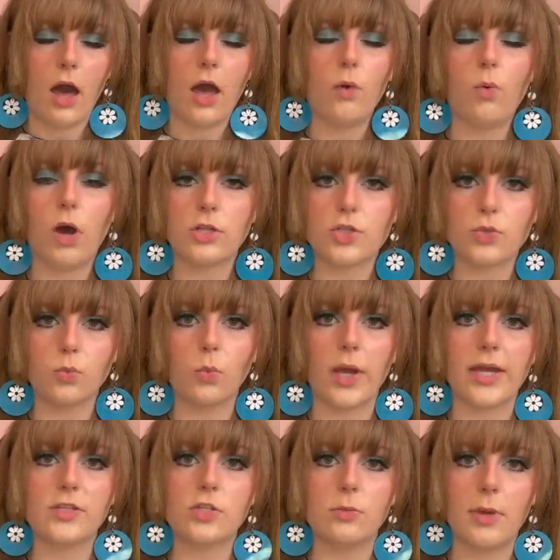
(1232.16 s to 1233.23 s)
I watched
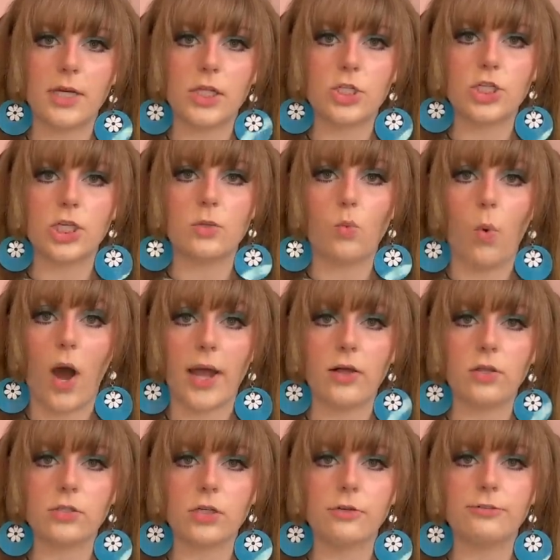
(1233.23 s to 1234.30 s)
way too many Gene
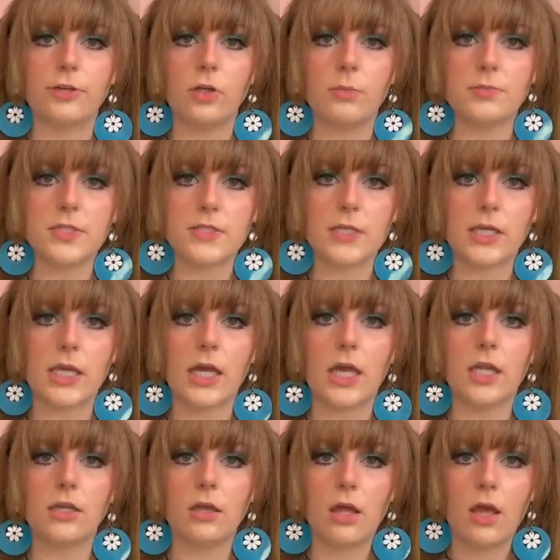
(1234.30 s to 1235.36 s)
Wilder films as a
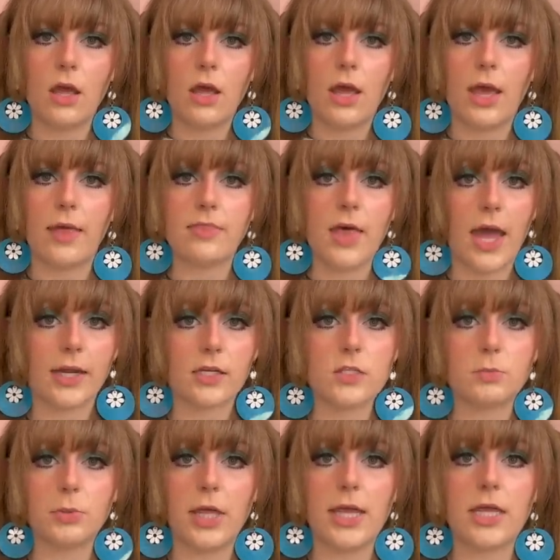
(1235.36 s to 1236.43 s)
kid, and that
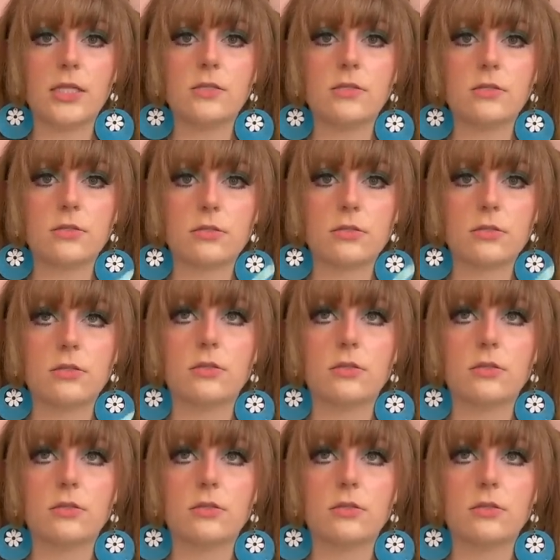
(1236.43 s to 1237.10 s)
explains